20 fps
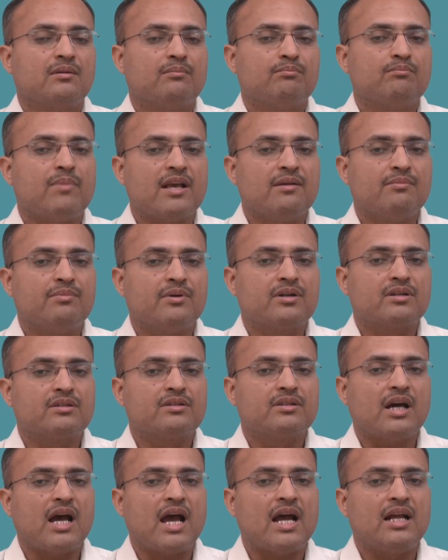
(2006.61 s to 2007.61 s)
by
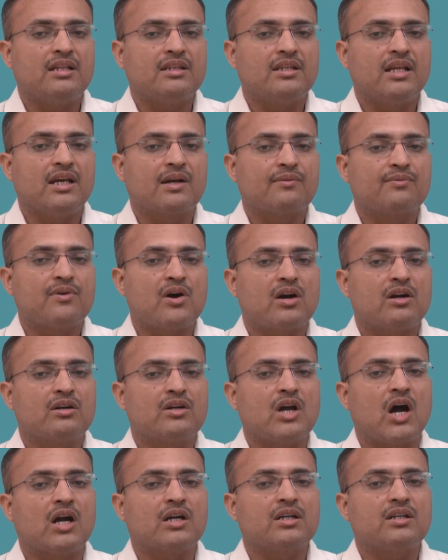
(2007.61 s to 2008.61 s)
birth and therefore
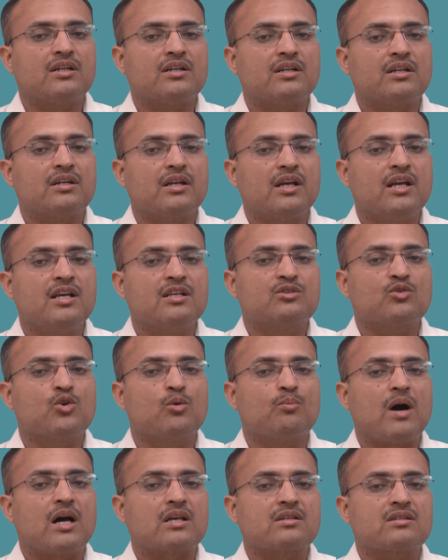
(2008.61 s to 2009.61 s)
daughter is
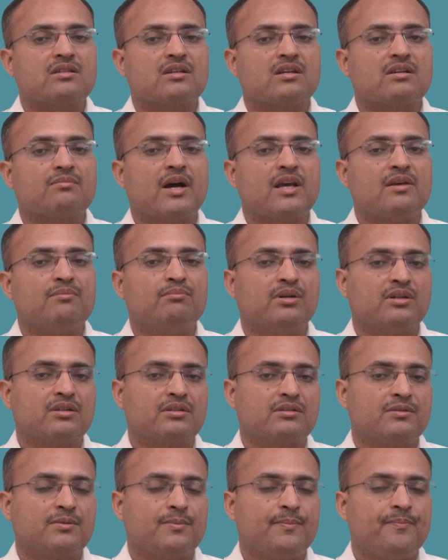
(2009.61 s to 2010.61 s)
copasner by
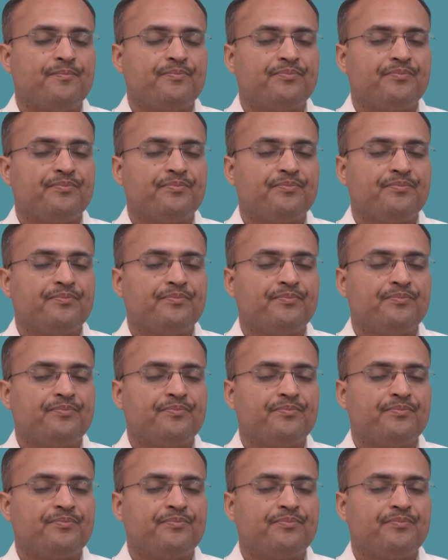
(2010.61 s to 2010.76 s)
birth.